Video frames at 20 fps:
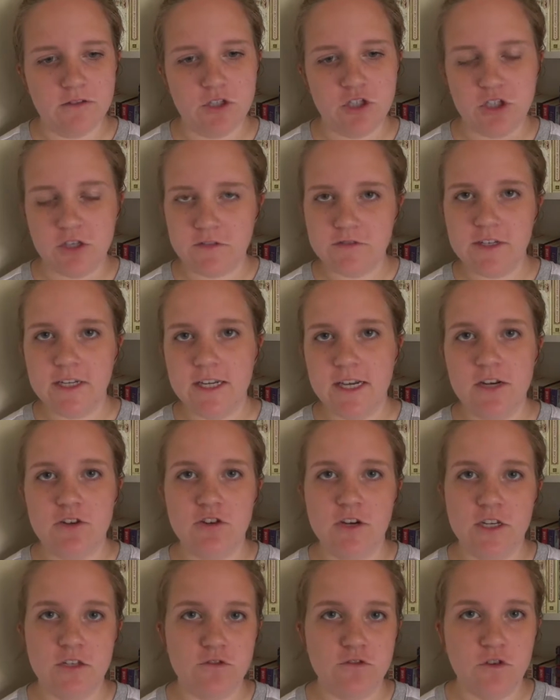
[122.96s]
shifting and
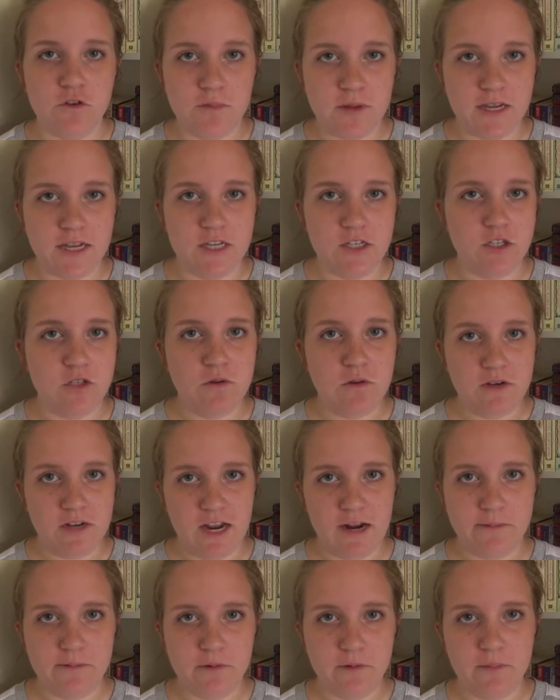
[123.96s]
transforming into an
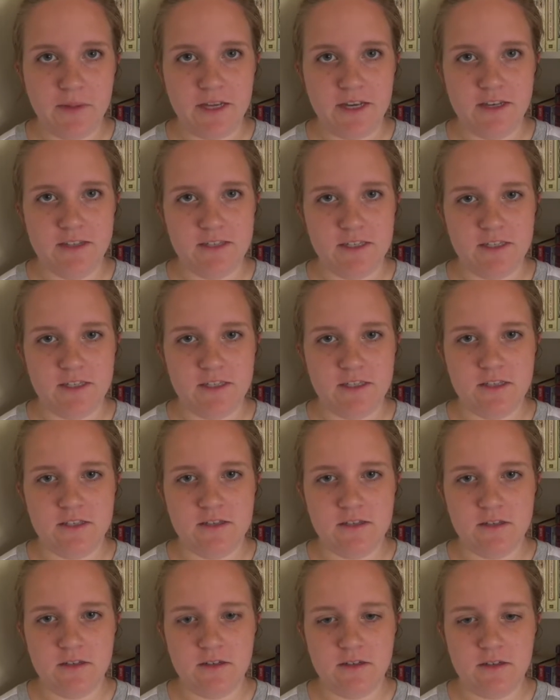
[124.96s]
animal, because
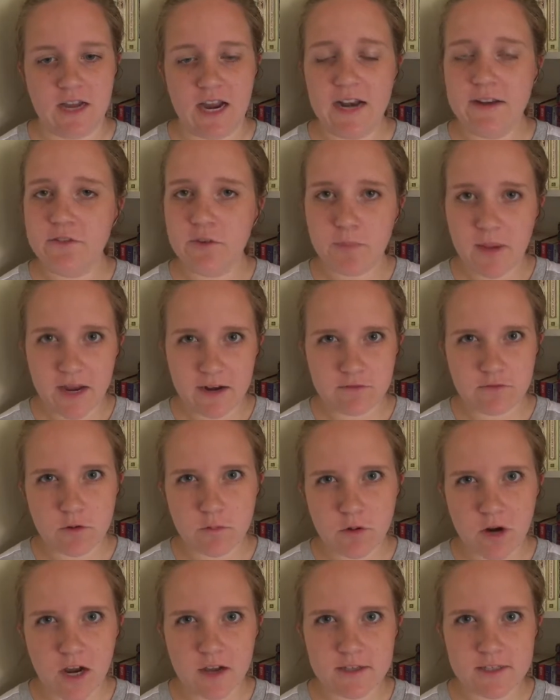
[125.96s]
it's kind of a painful
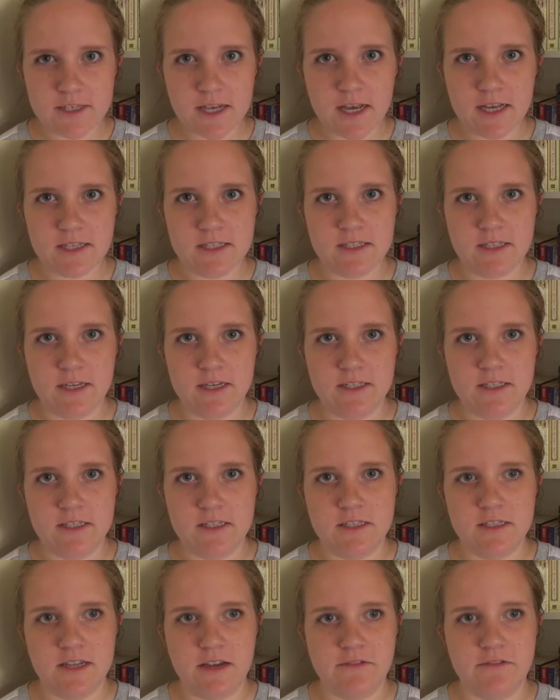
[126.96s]
process.
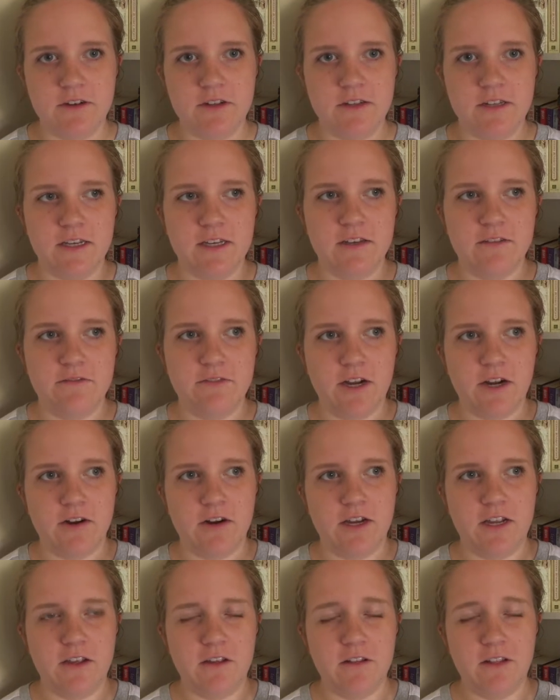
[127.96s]
It's definitely
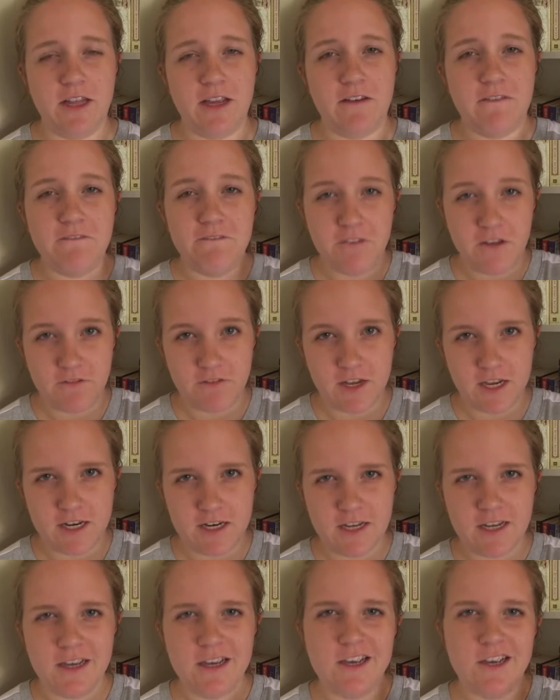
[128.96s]
very like vivid,
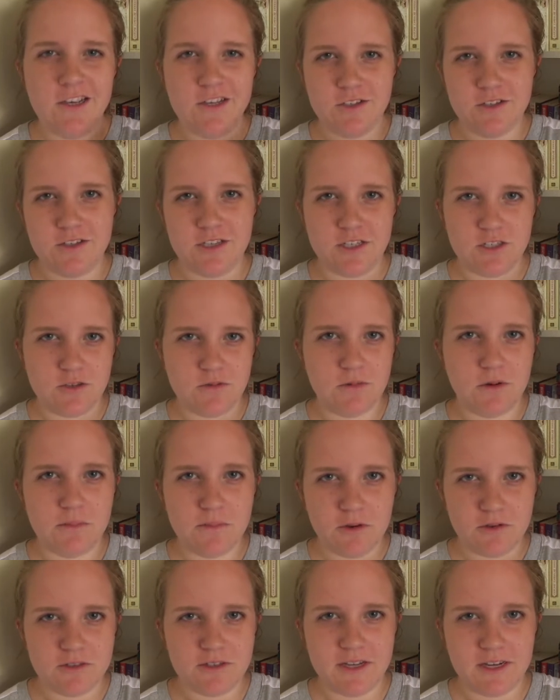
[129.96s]
so that's where
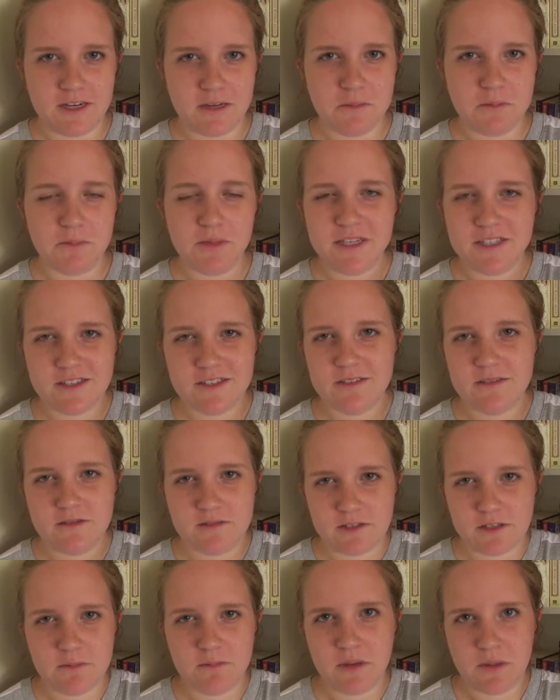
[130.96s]
most of that comes. Plus
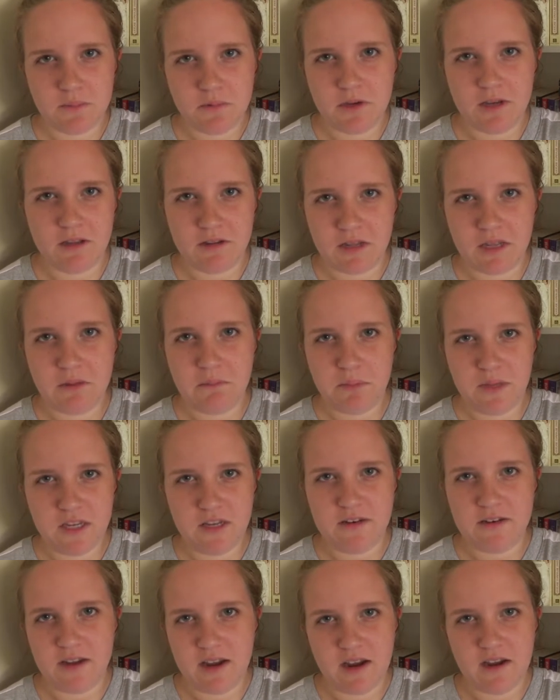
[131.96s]
some people get like
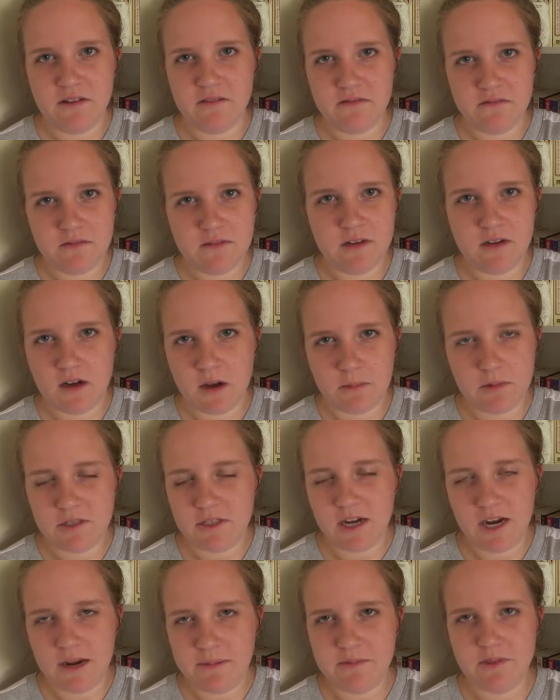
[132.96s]
beat down a couple
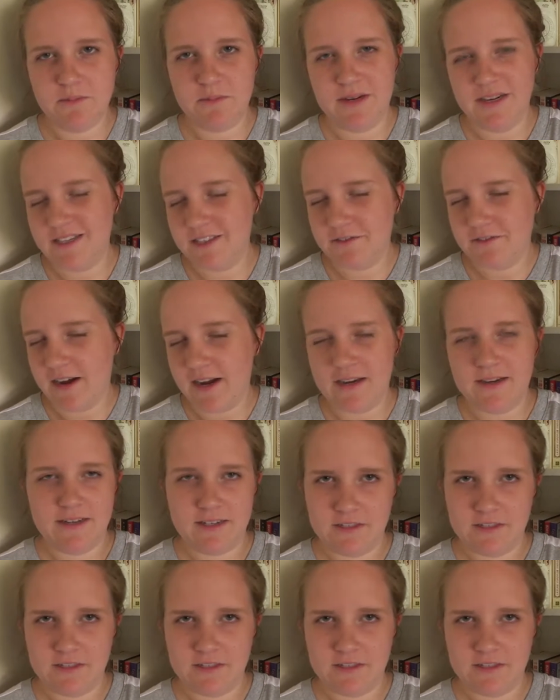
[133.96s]
times, but it's fine.